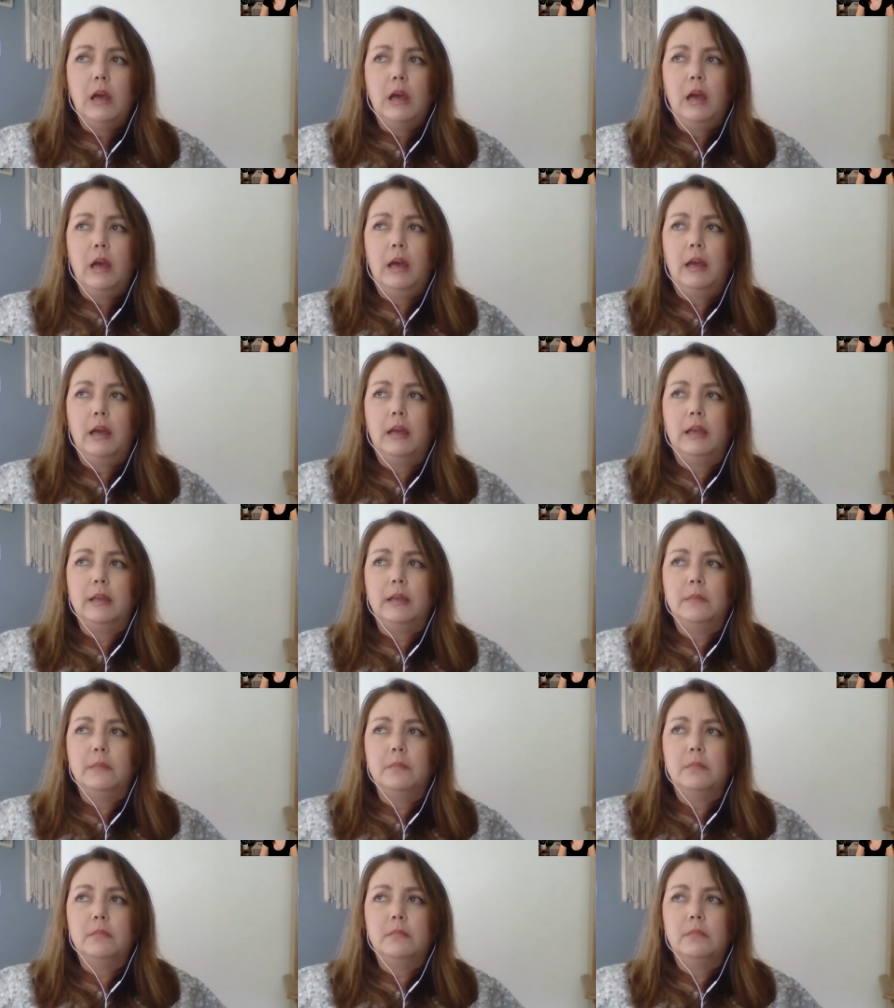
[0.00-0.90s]

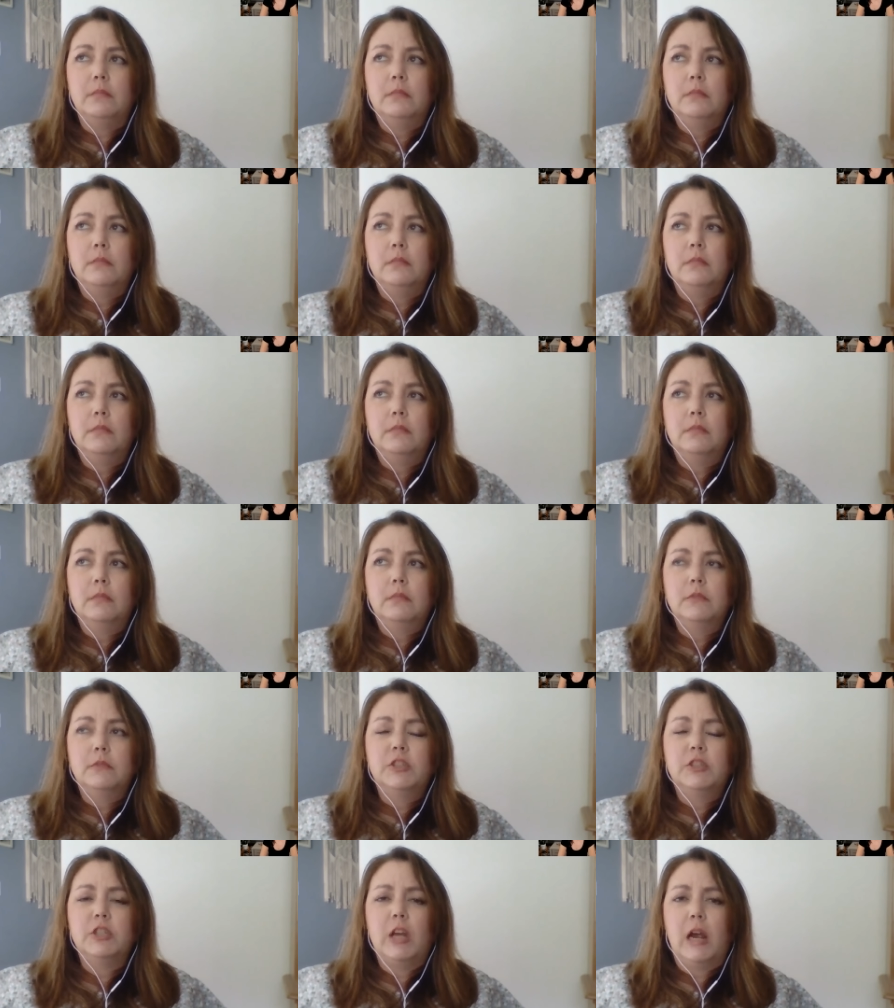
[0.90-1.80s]
I'm
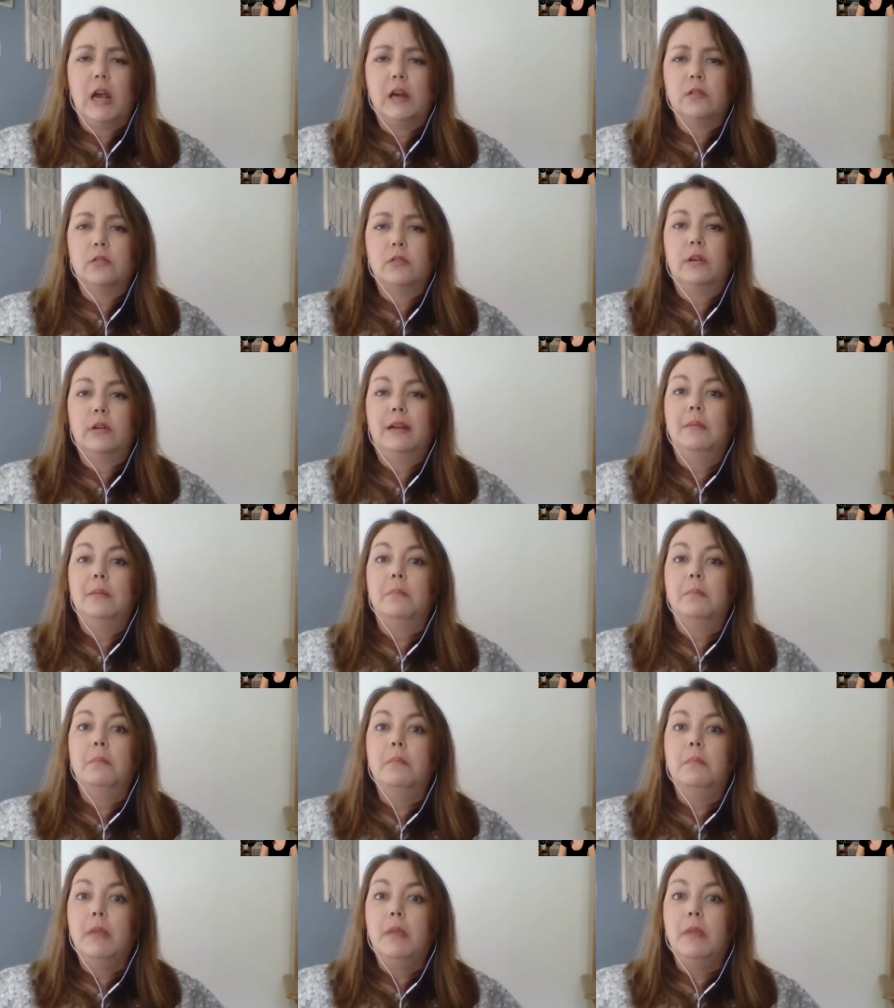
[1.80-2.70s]

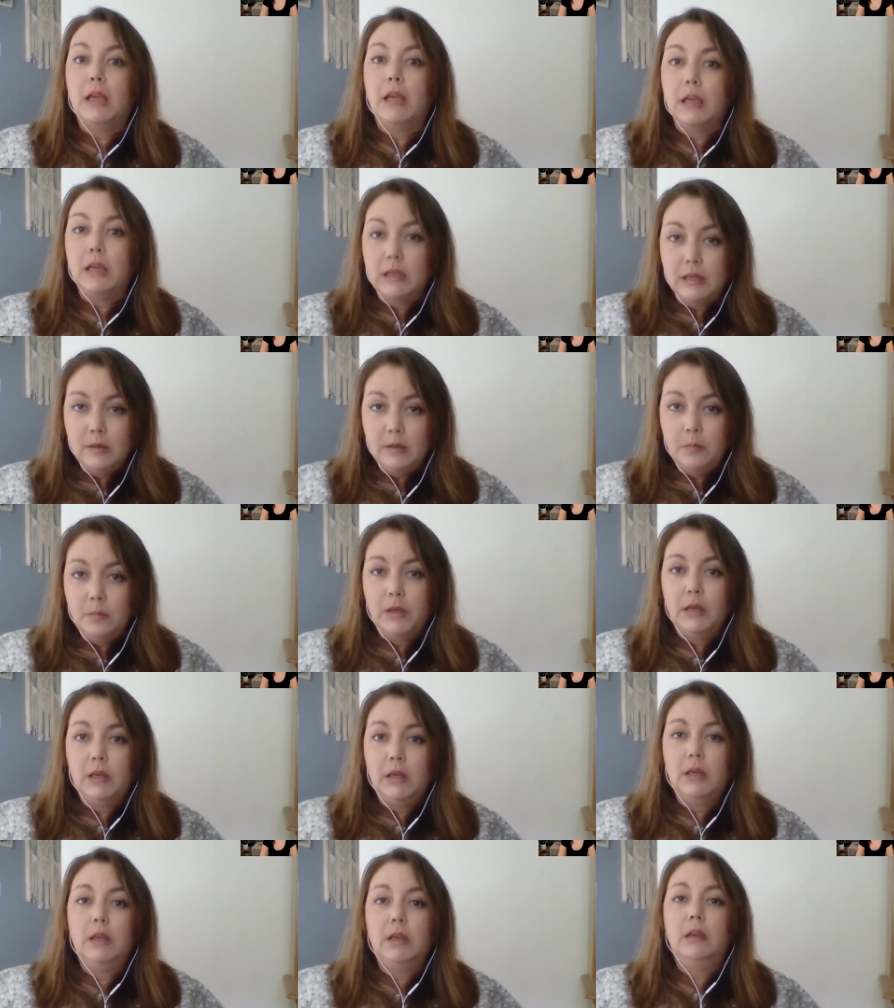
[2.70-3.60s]
showering
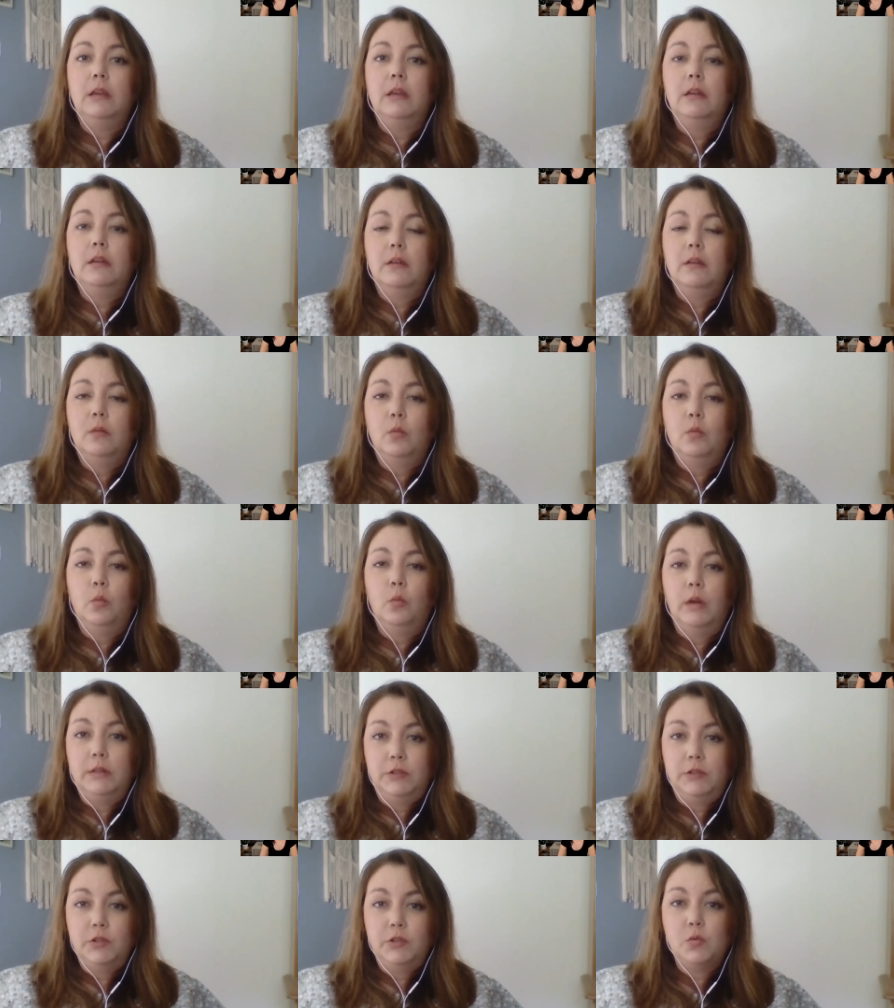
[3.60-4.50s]
maybe
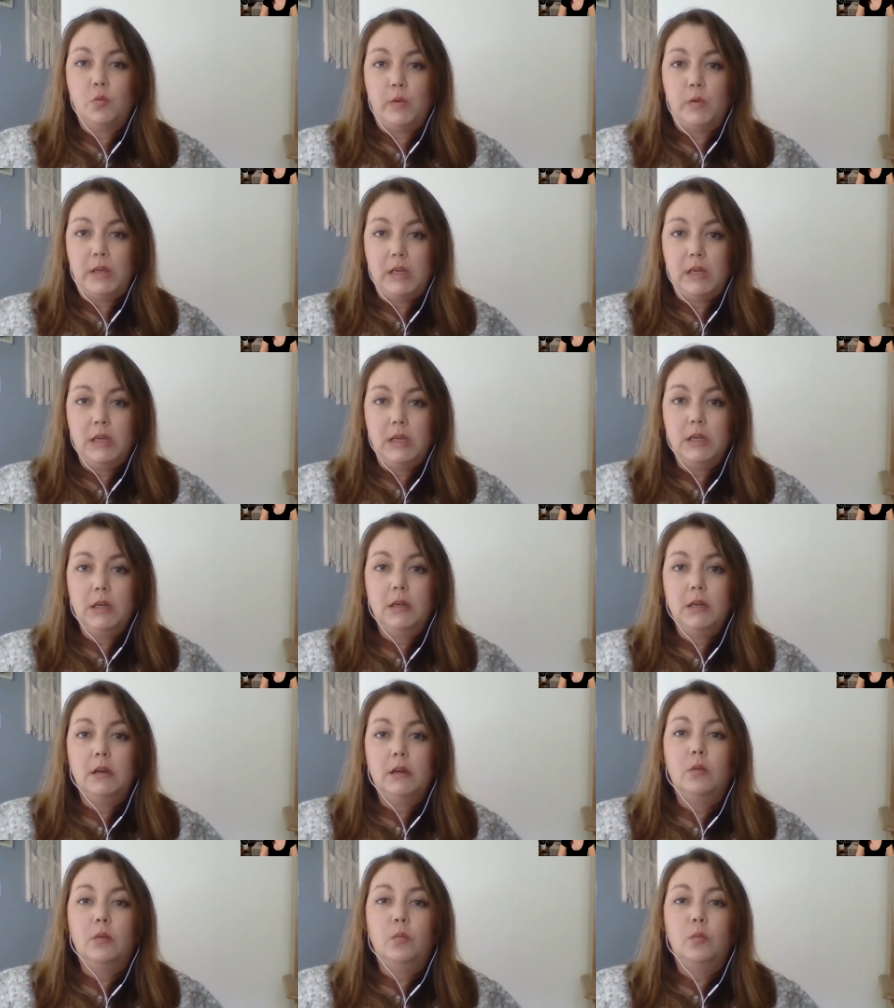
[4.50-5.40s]
once a
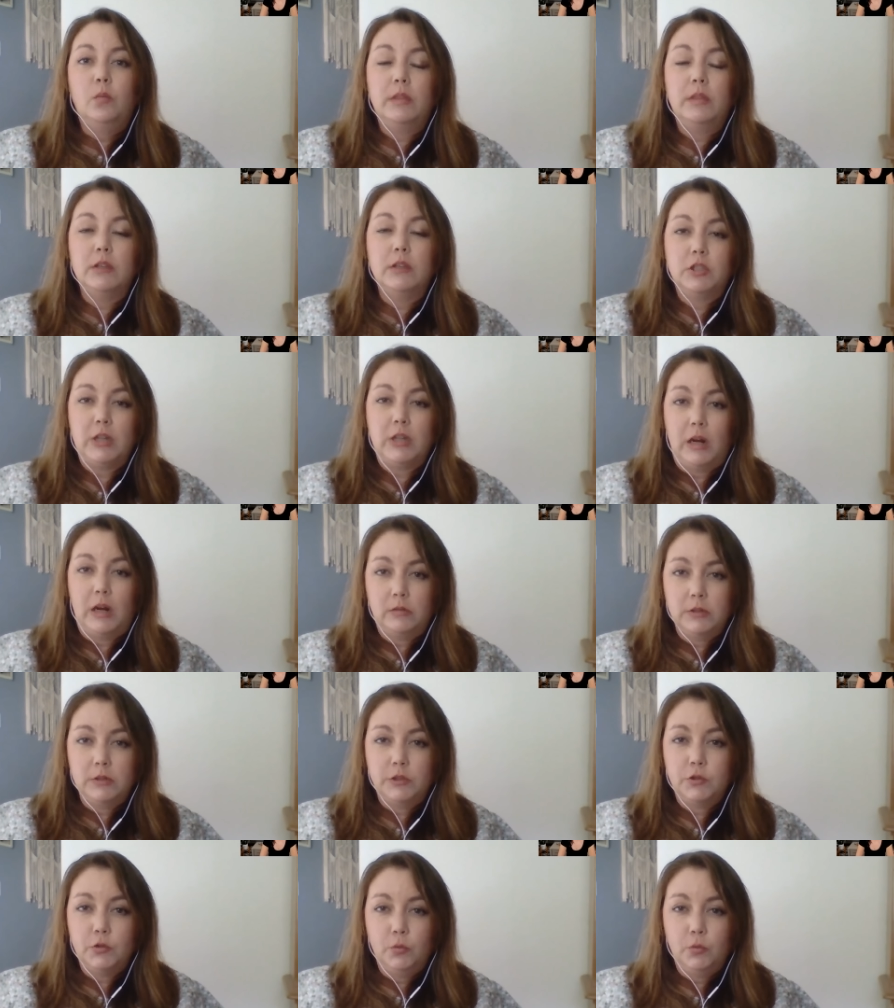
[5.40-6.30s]
week with a shower
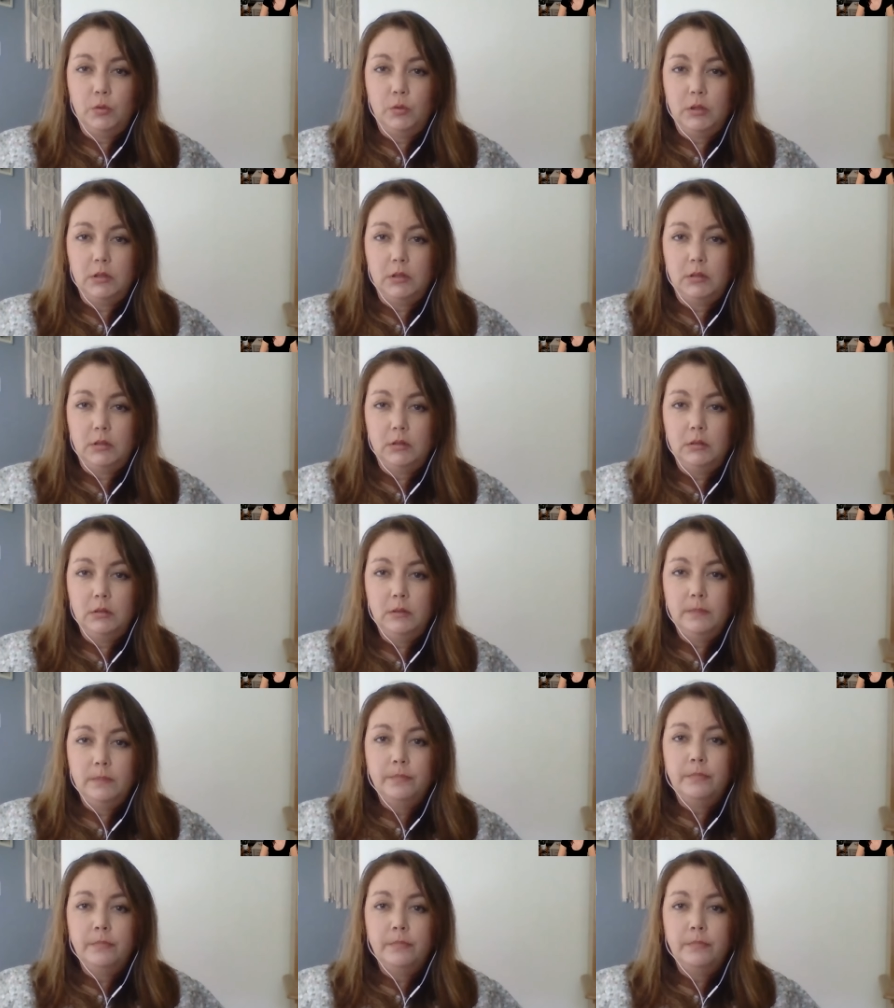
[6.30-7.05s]
stool,